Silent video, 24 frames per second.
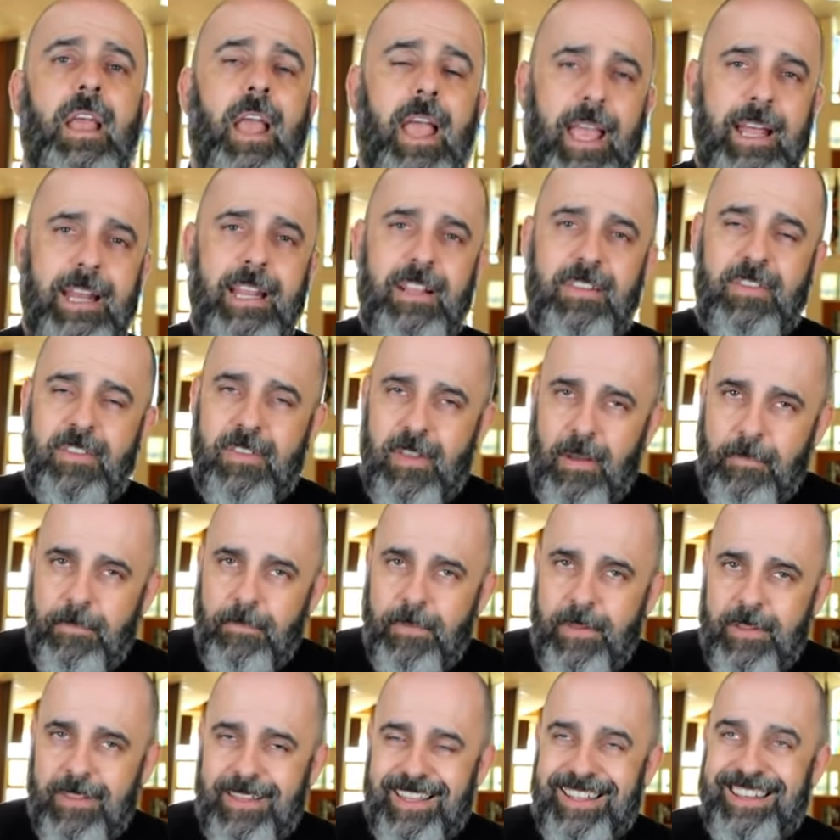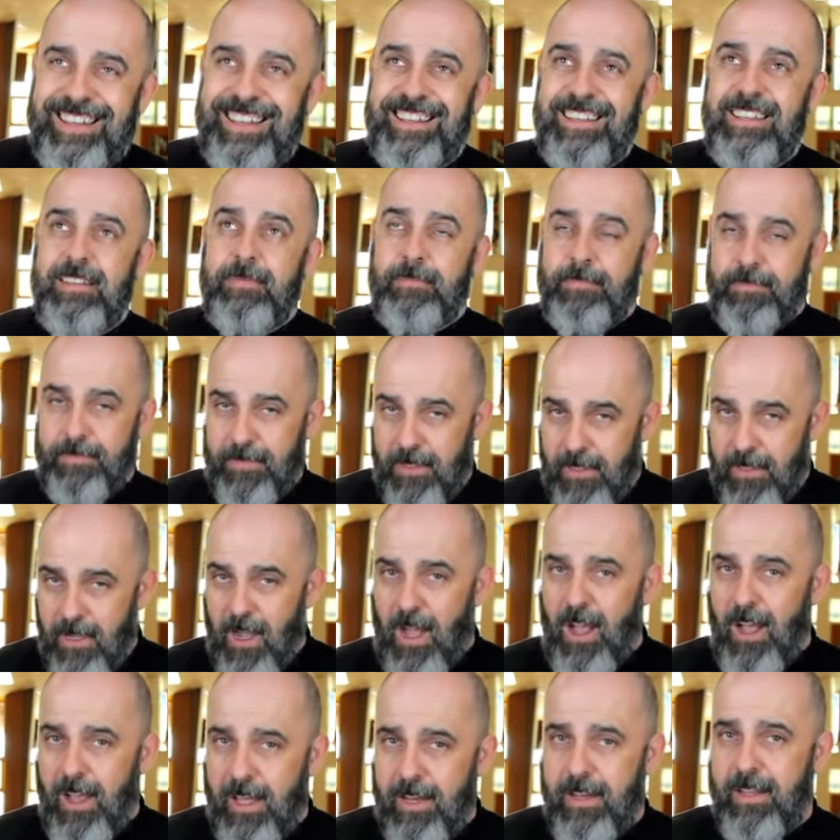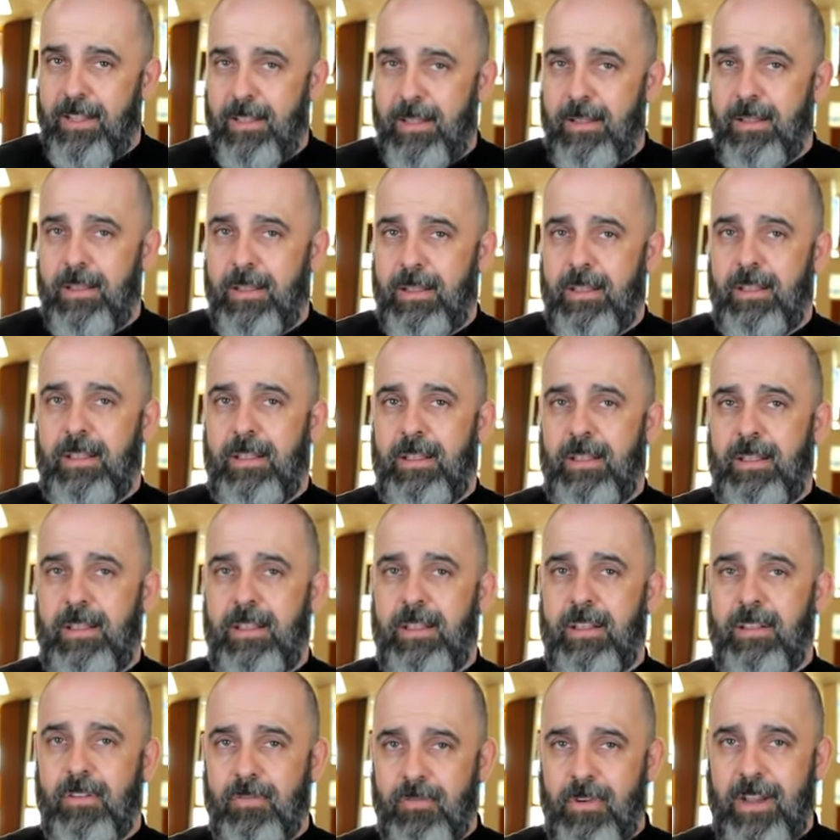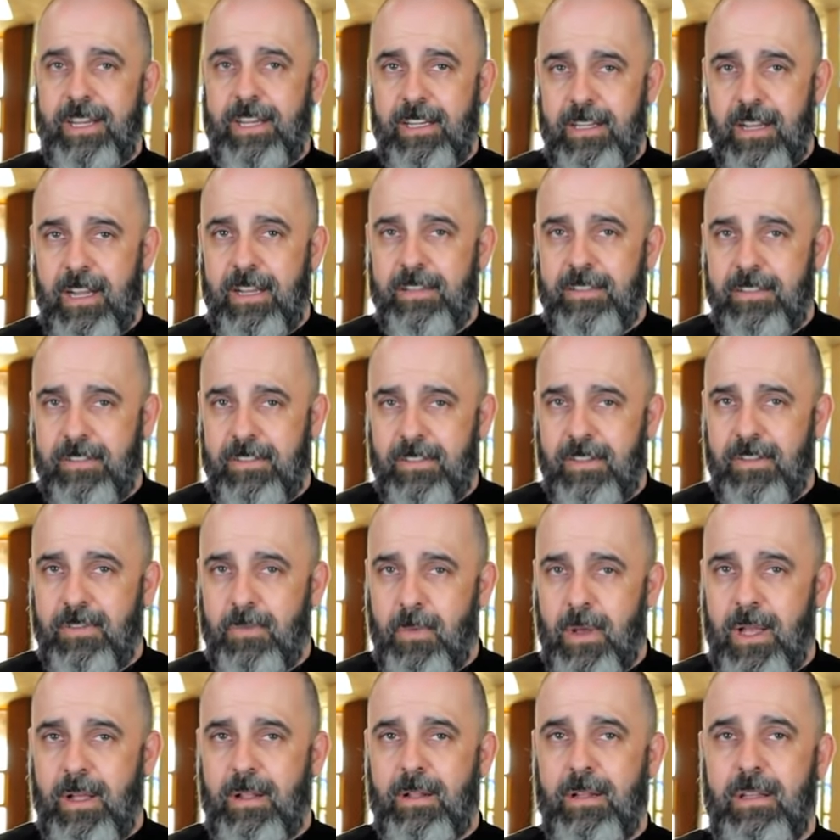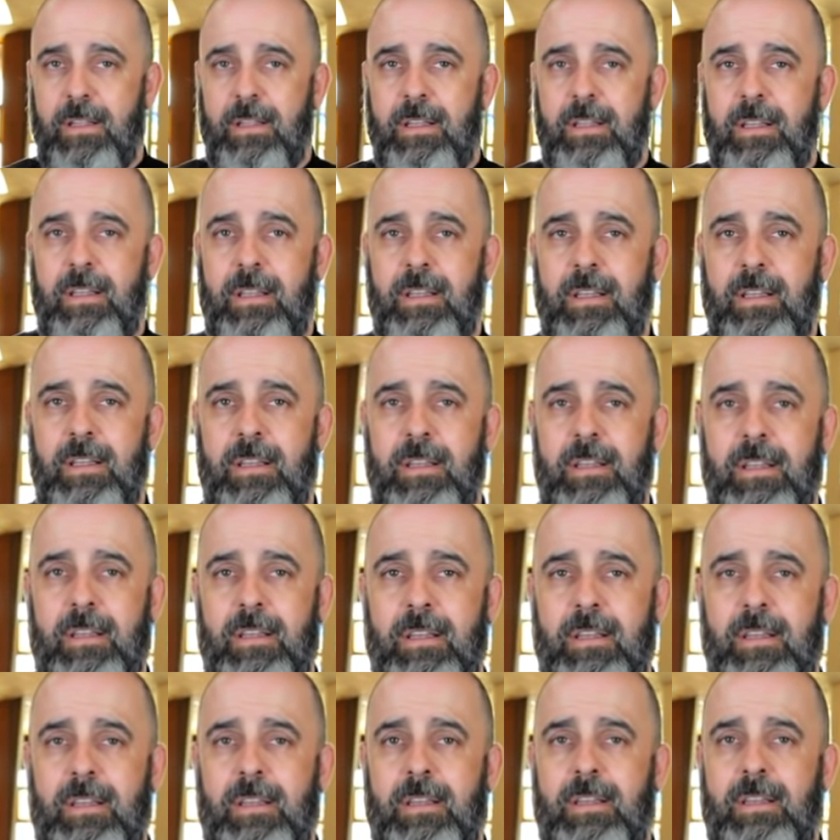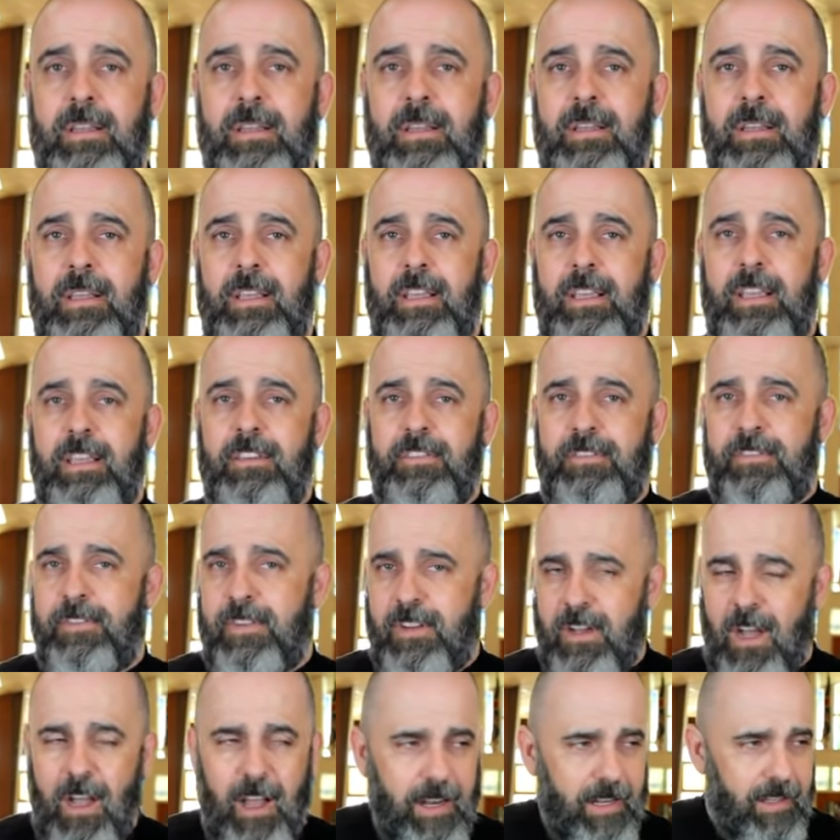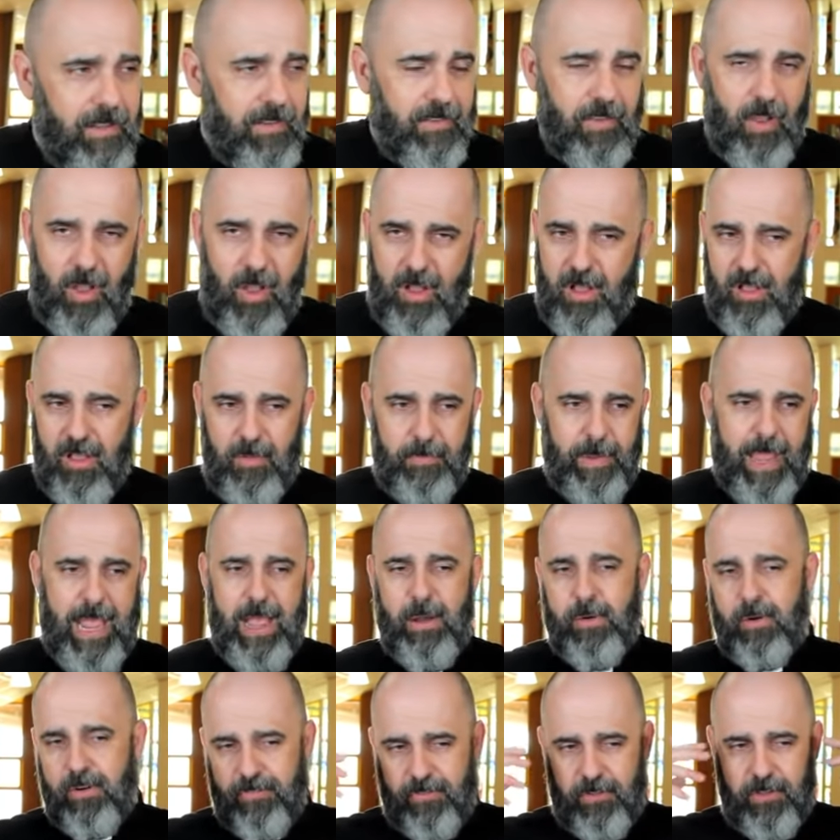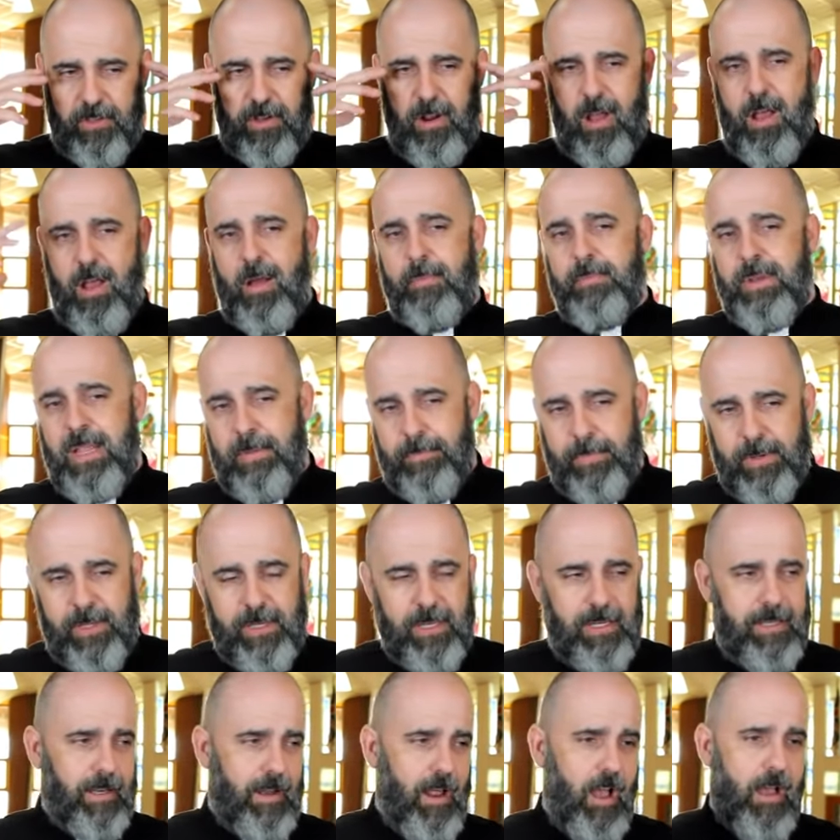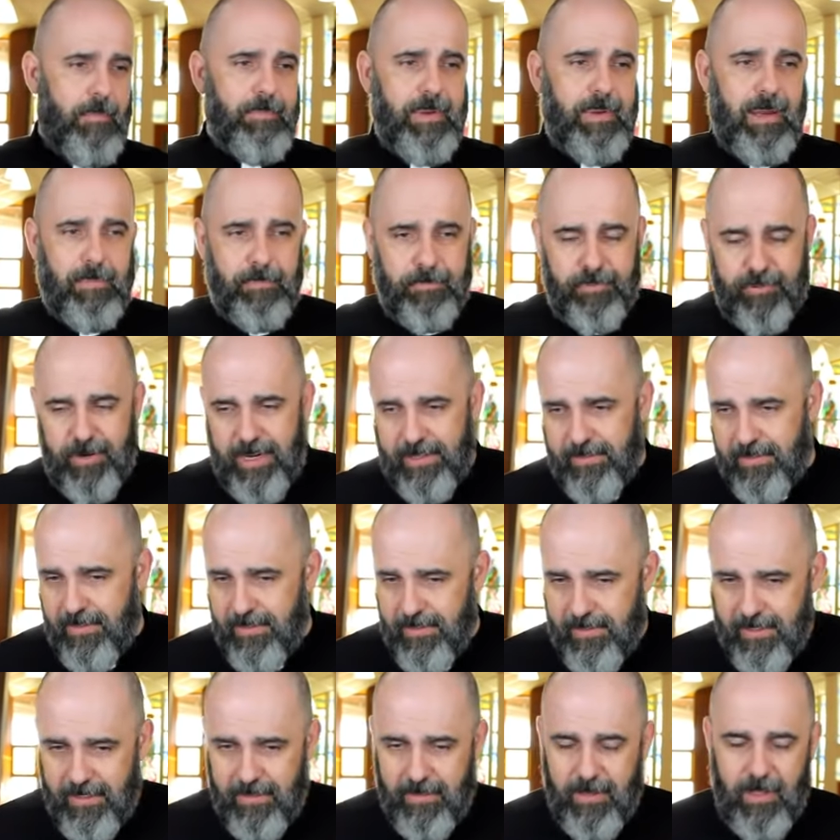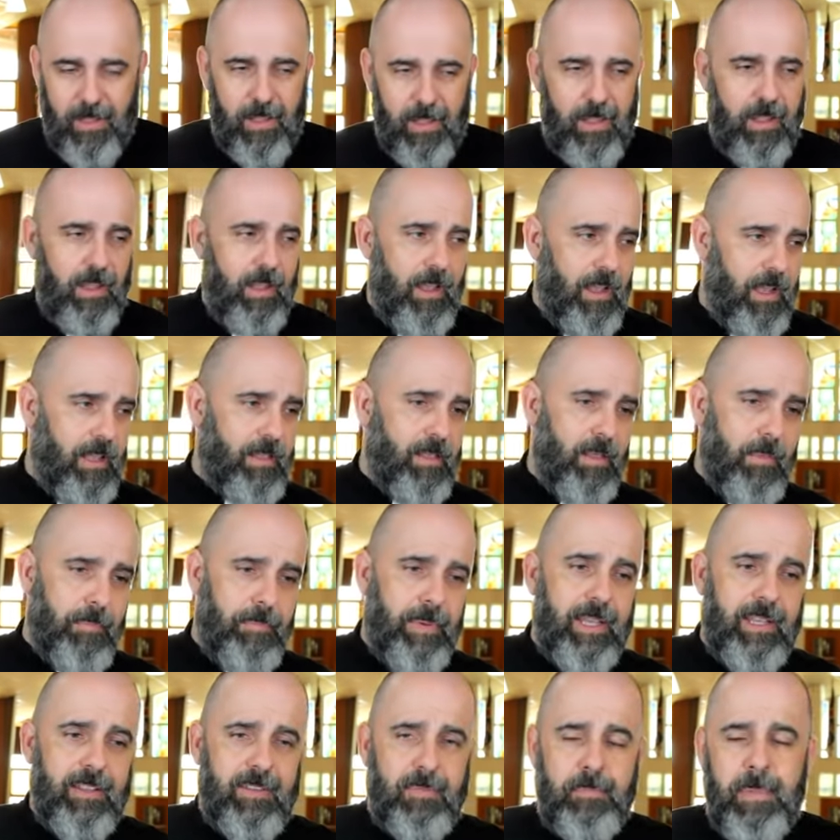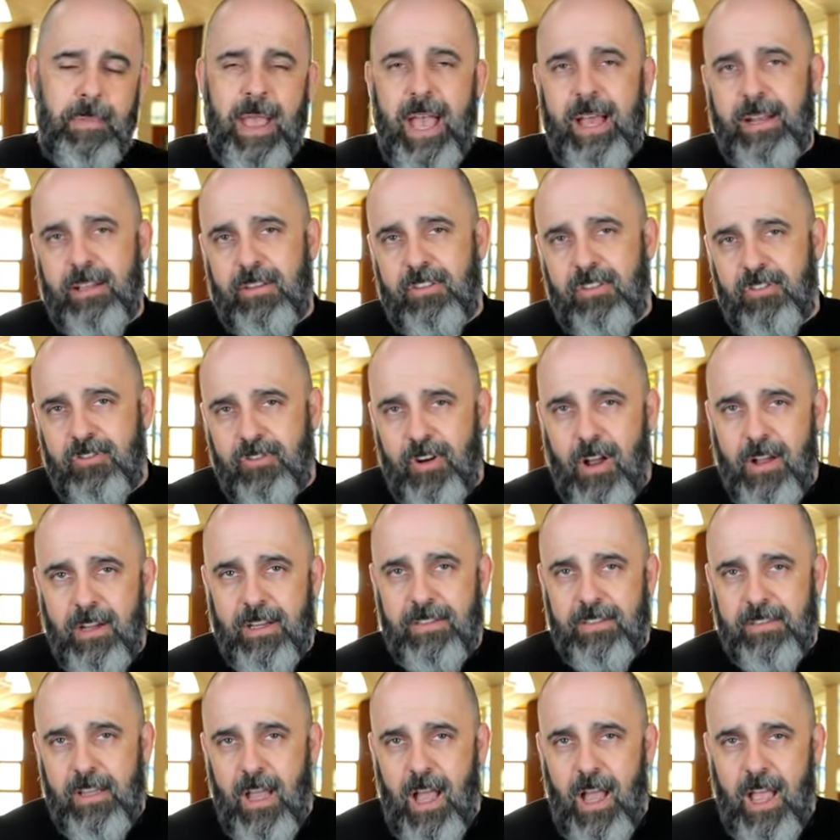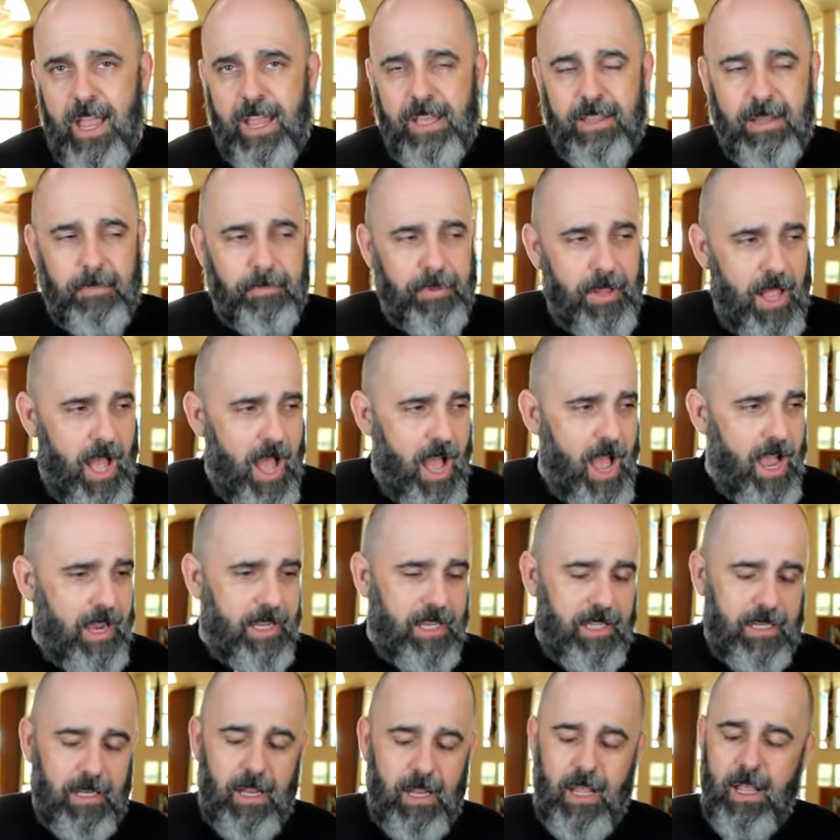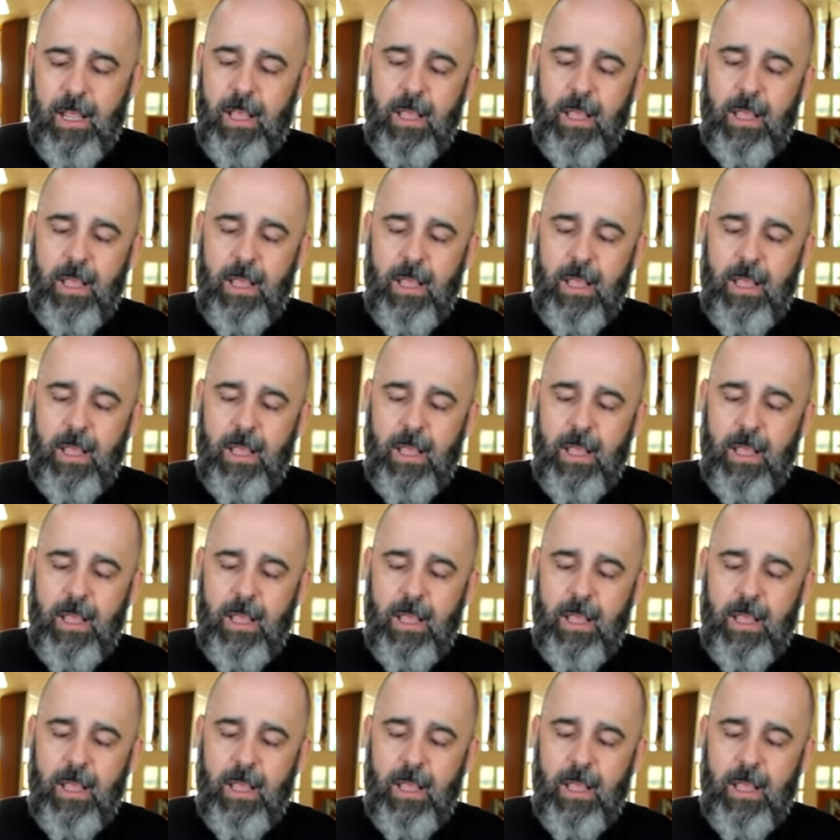And it's something that God recognizes as well. If God is all-powerful and omnipotent and omnipresent and the biggest, baddest, strongest guy on the block and